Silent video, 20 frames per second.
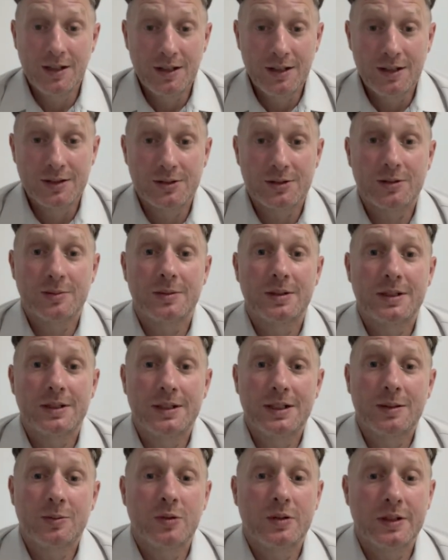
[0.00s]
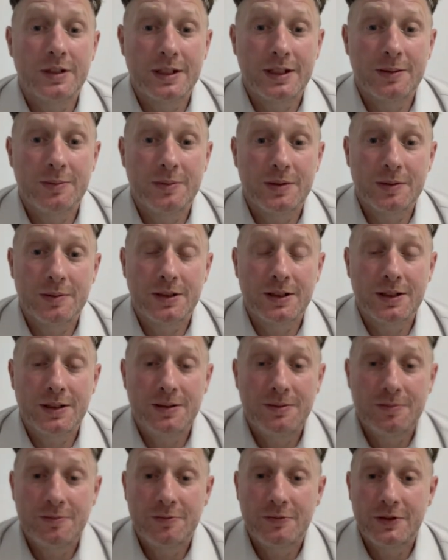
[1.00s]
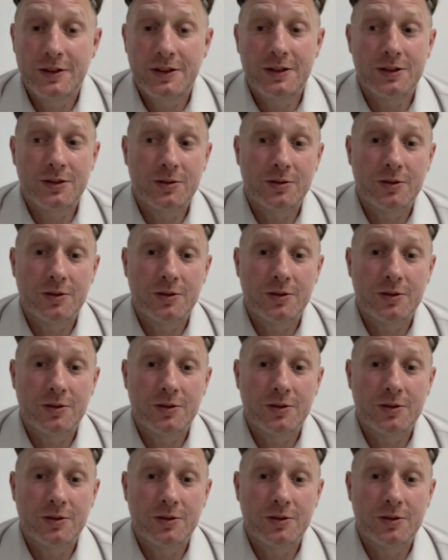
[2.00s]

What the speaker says: So my dad wouldn't give me money. Vin Diesel